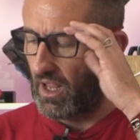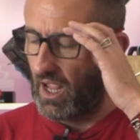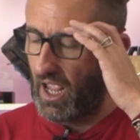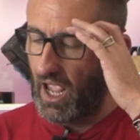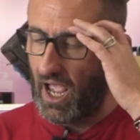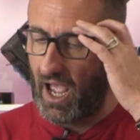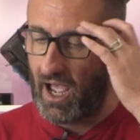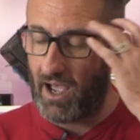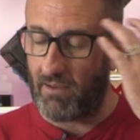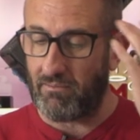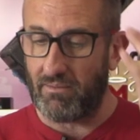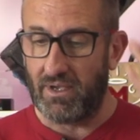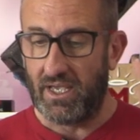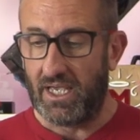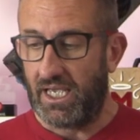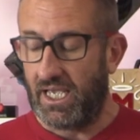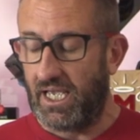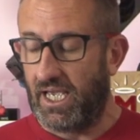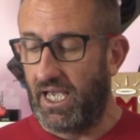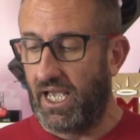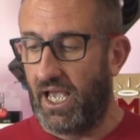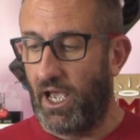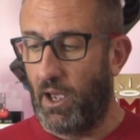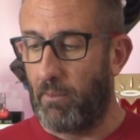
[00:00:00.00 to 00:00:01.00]
But
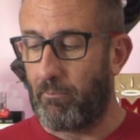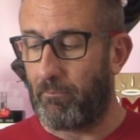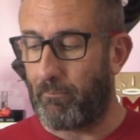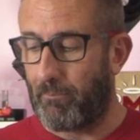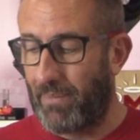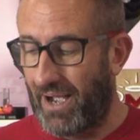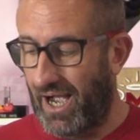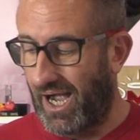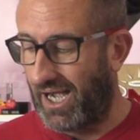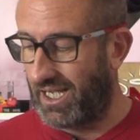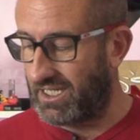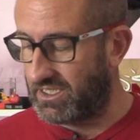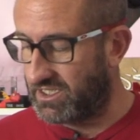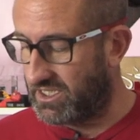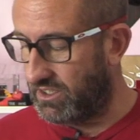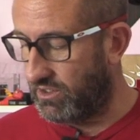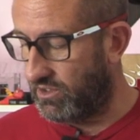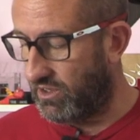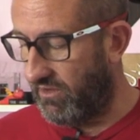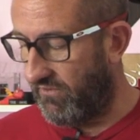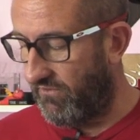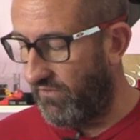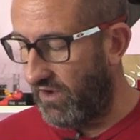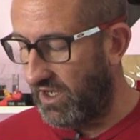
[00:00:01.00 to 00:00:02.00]

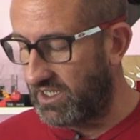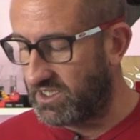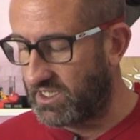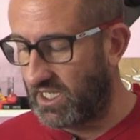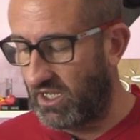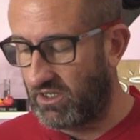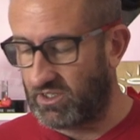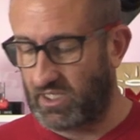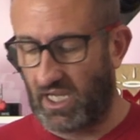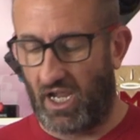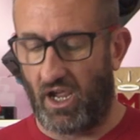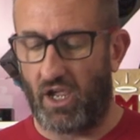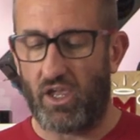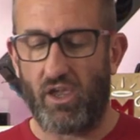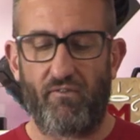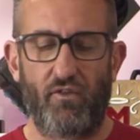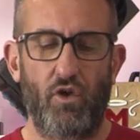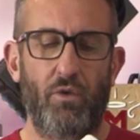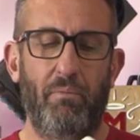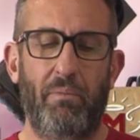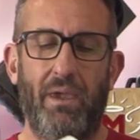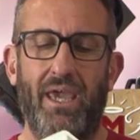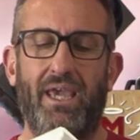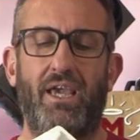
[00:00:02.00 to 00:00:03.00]
the first thing I'll say, if
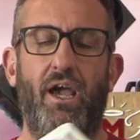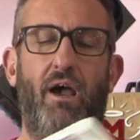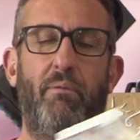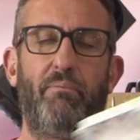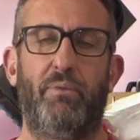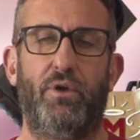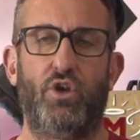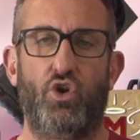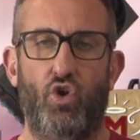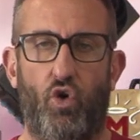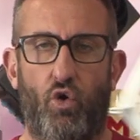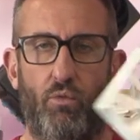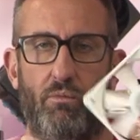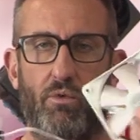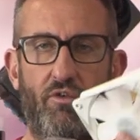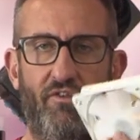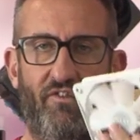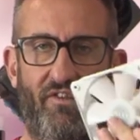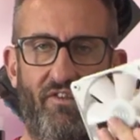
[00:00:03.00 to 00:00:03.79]
you pick up a normal